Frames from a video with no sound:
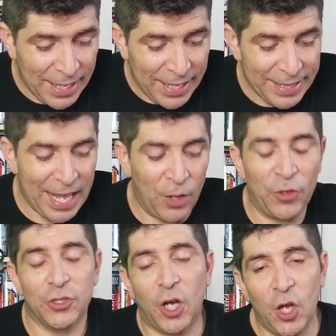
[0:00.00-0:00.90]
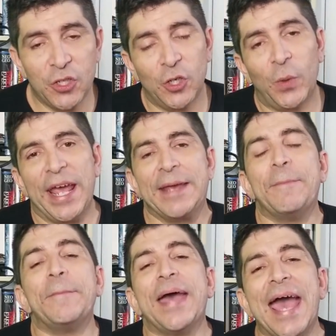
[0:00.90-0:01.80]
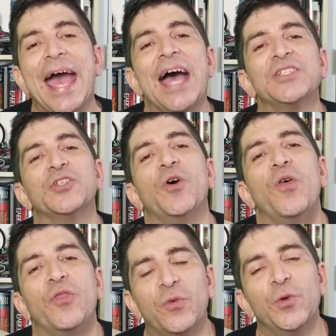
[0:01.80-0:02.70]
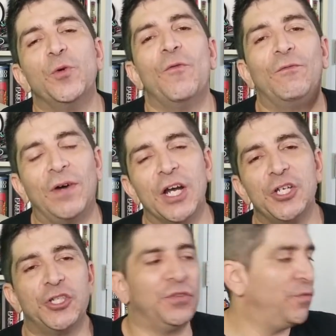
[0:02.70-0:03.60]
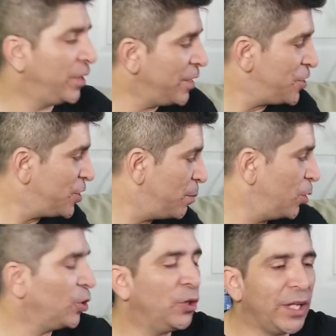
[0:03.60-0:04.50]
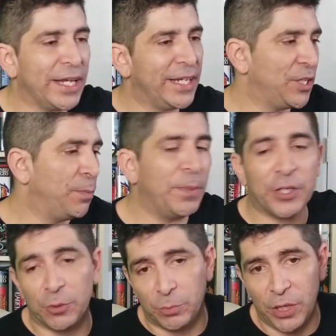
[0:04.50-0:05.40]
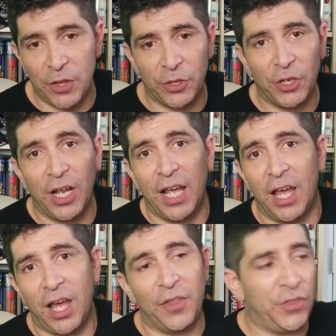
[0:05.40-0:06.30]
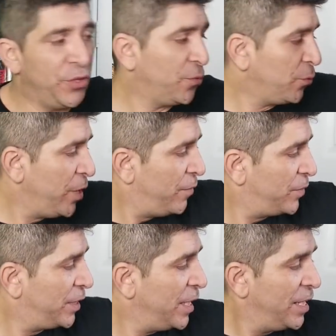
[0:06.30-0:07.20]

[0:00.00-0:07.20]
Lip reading: Now there's also a pass-through function, very similar like its bigger brother, the Rift.